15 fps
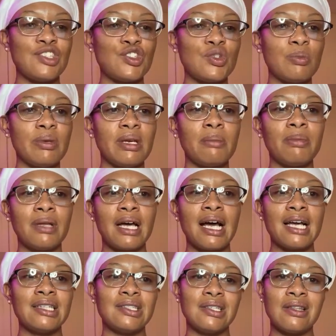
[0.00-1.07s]
to be
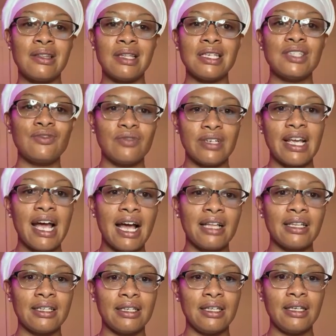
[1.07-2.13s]
applied to this
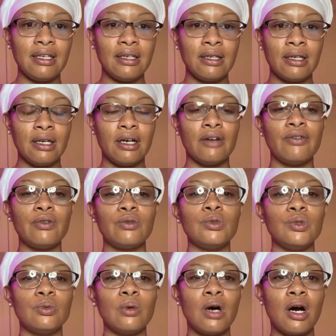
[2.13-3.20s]
reality of who
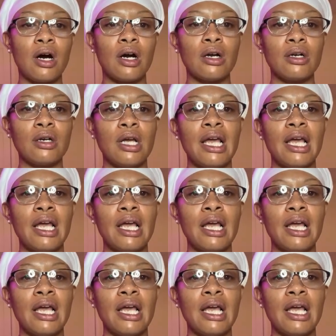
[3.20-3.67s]
you are,